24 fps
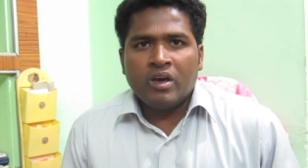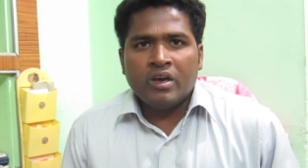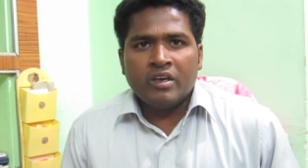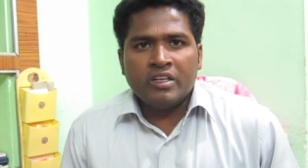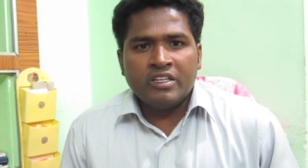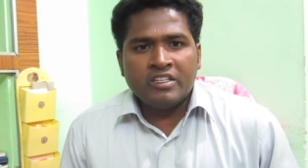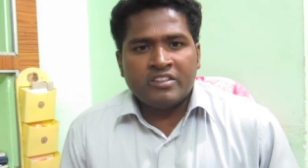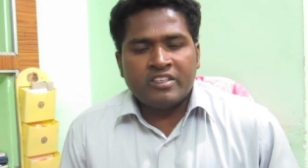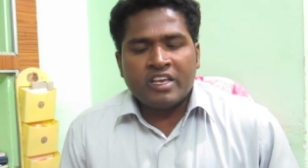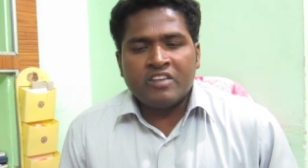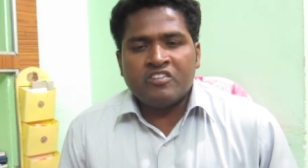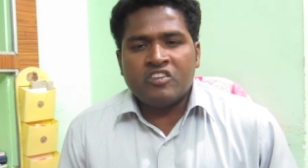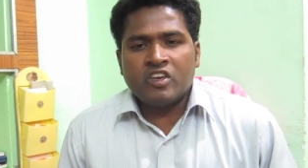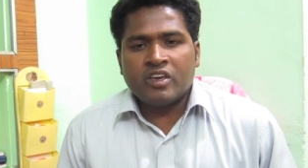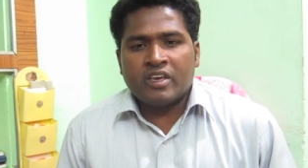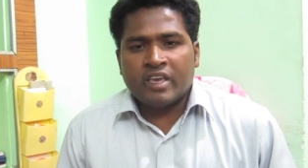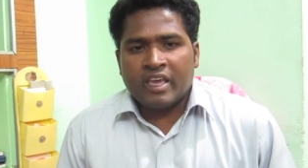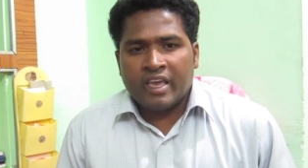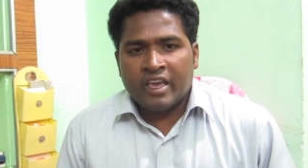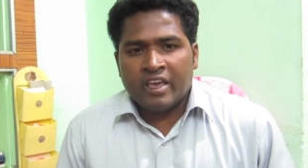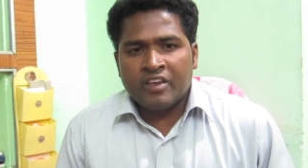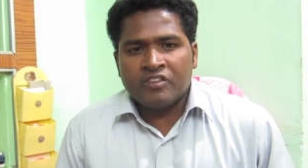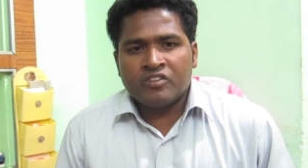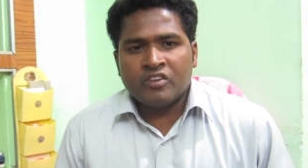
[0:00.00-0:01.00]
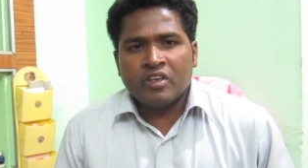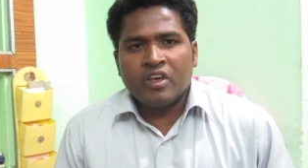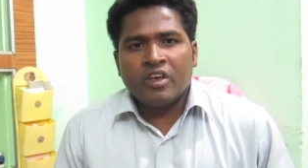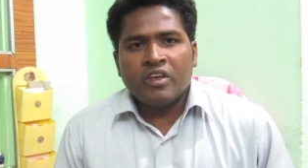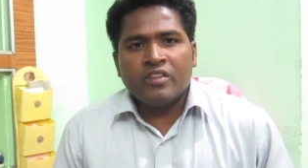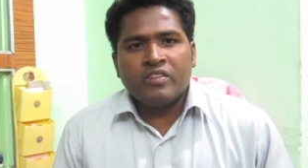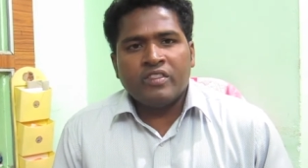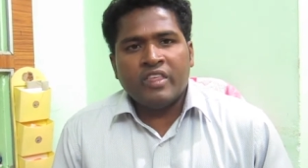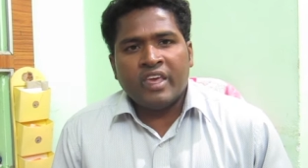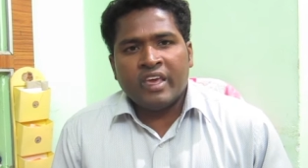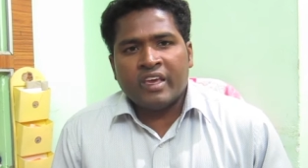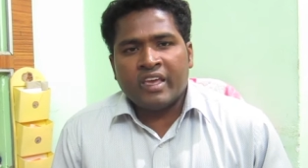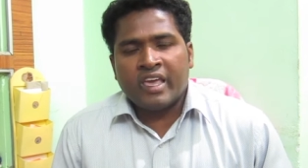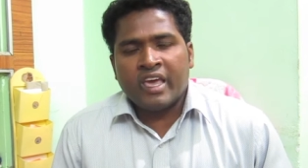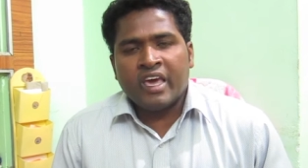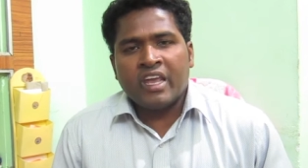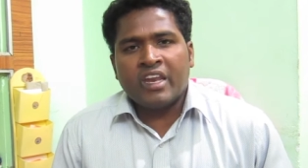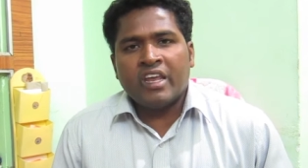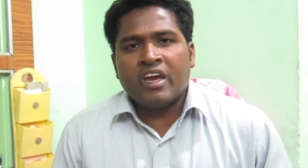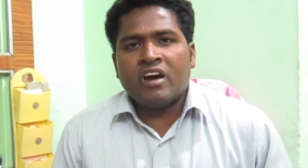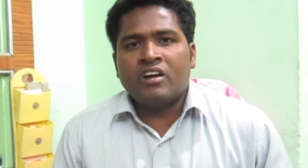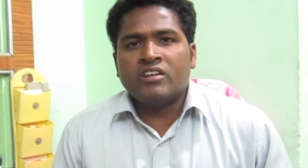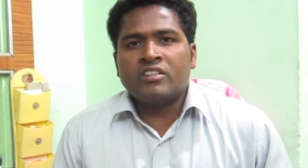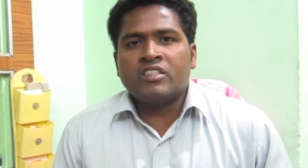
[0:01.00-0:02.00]
In such a case they
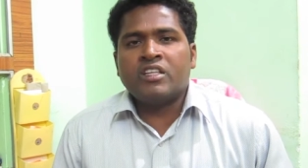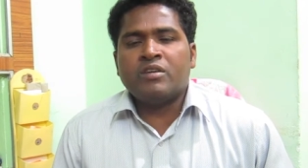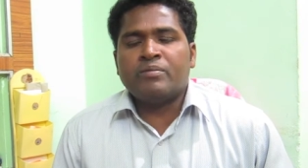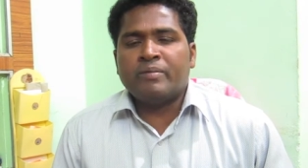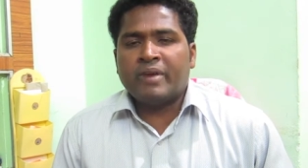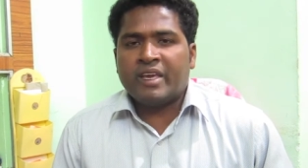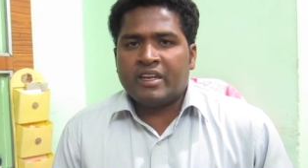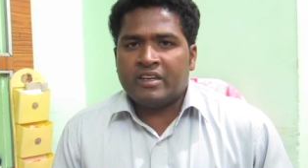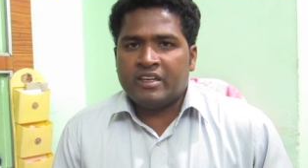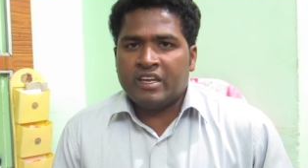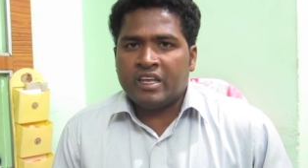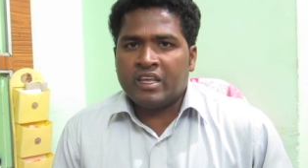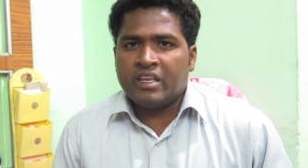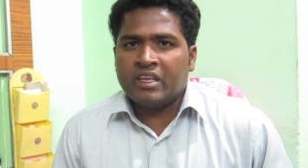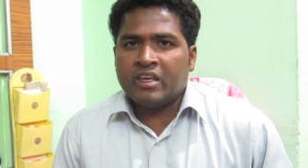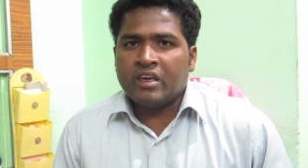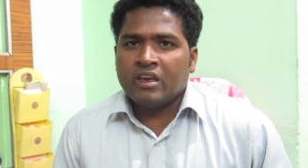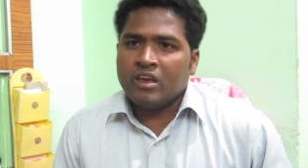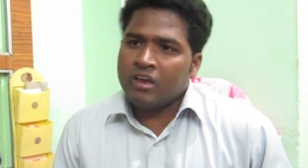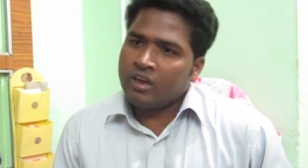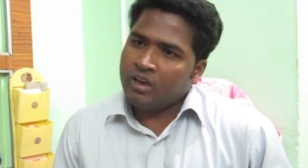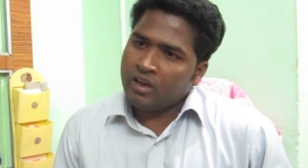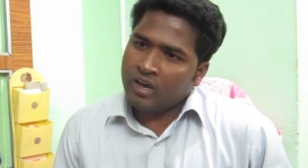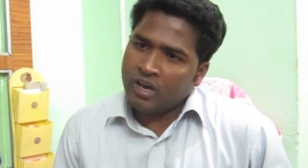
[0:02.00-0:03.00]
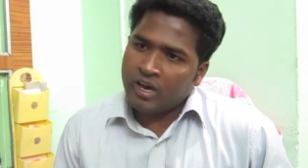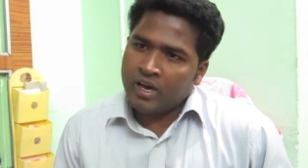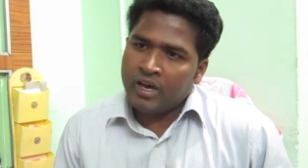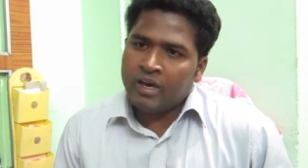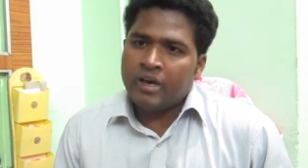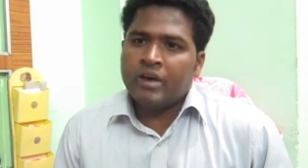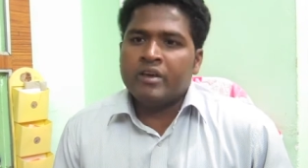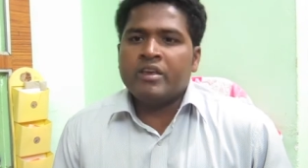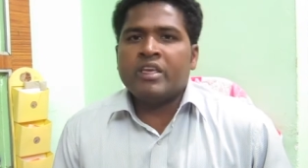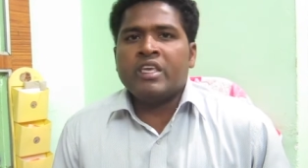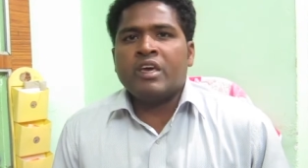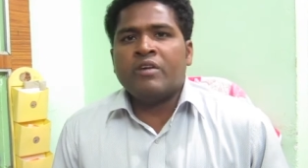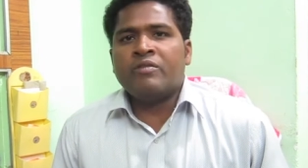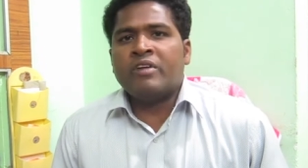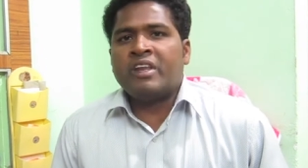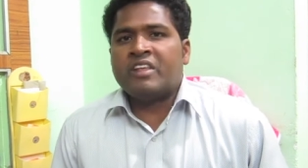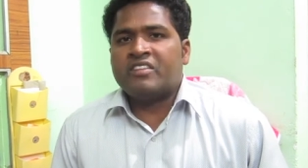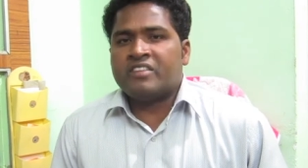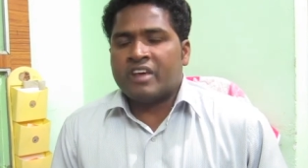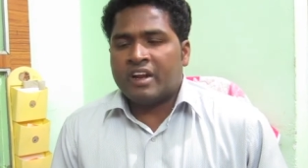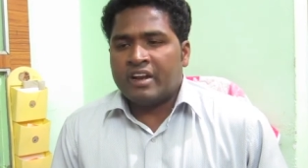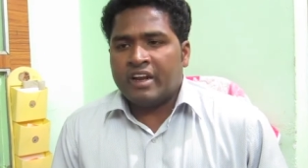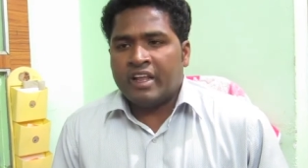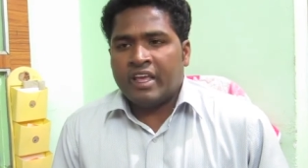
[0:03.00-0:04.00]
carry on the meeting uh, every
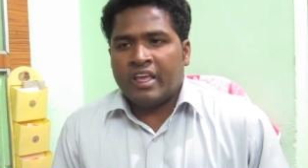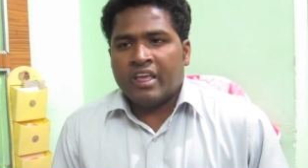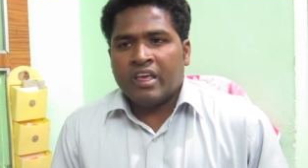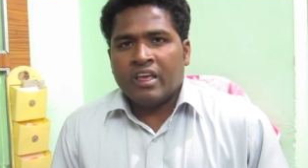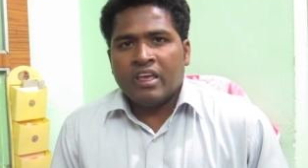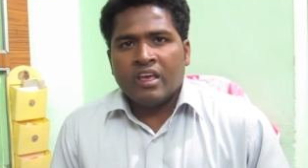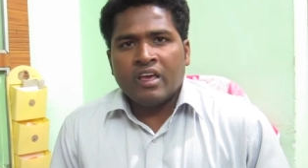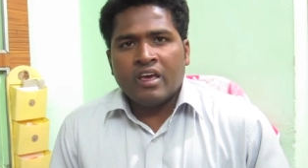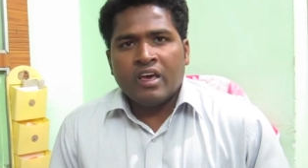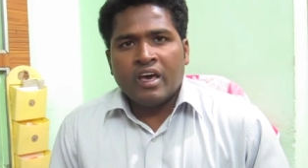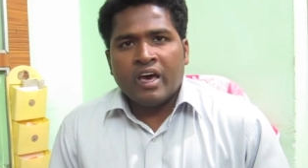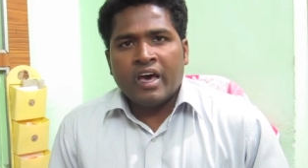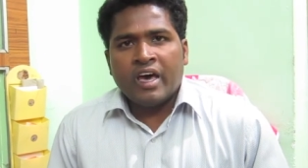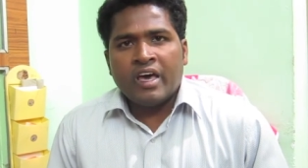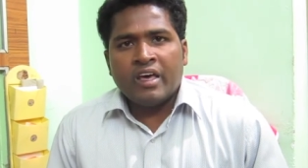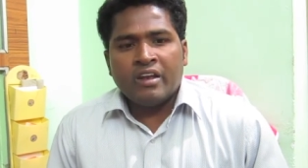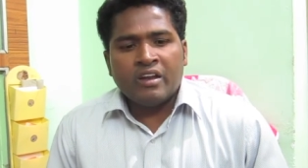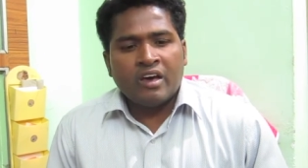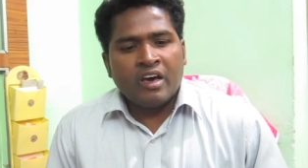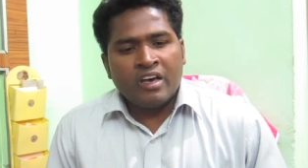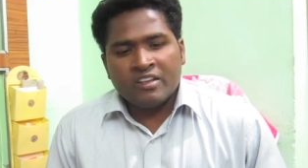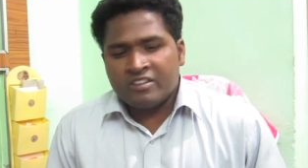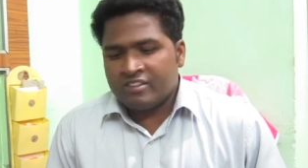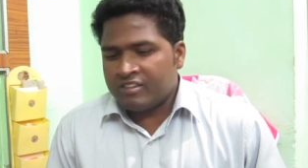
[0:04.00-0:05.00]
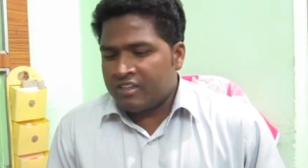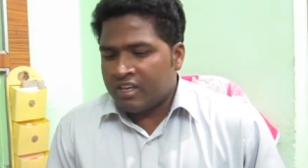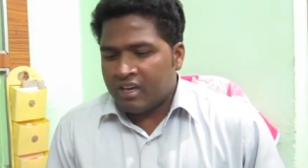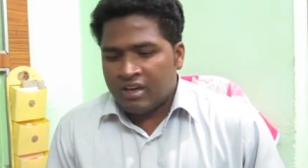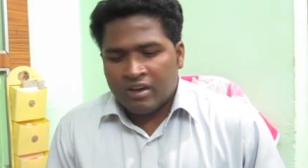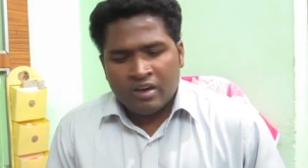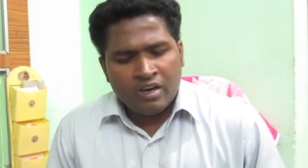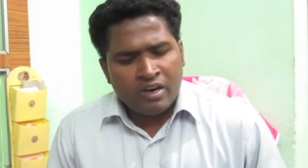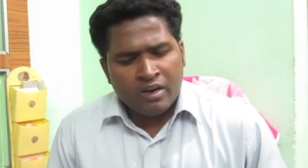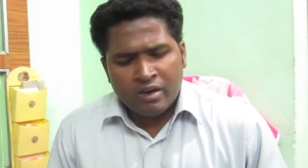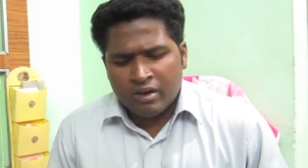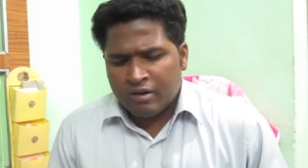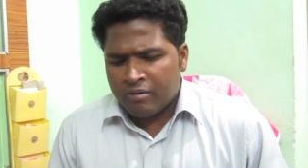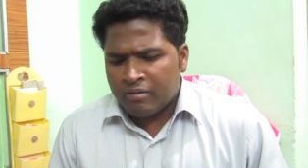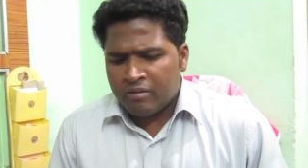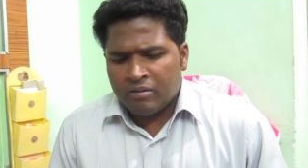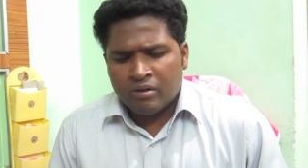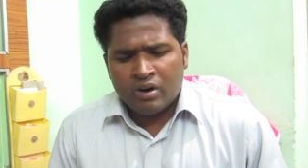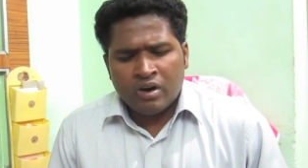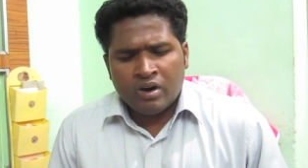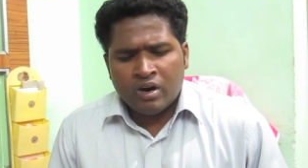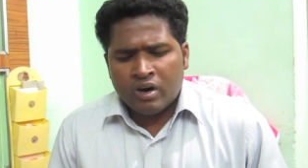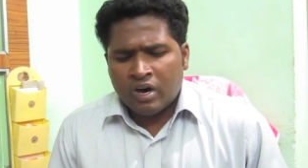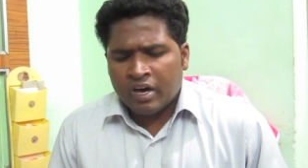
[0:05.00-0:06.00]
Sunday and as
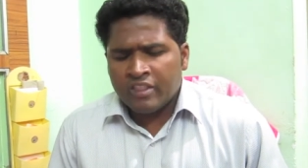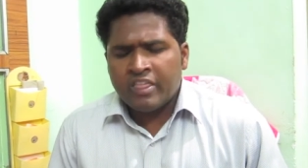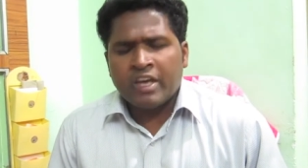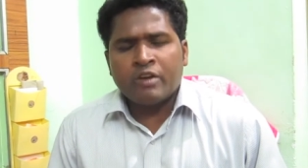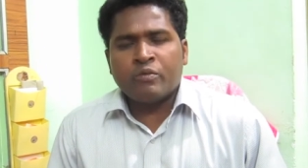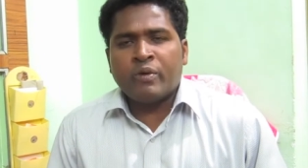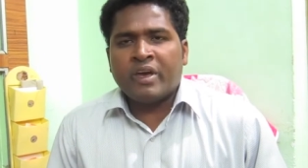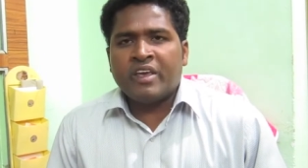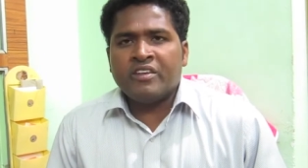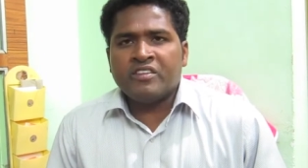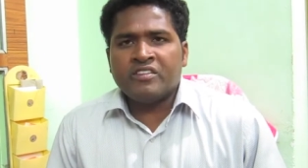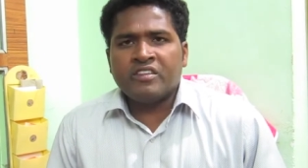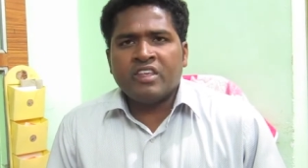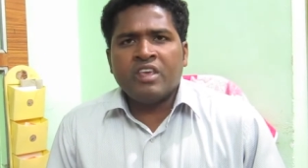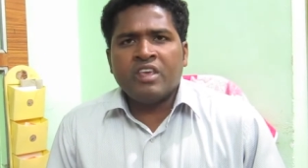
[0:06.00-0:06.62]
uh, otherwise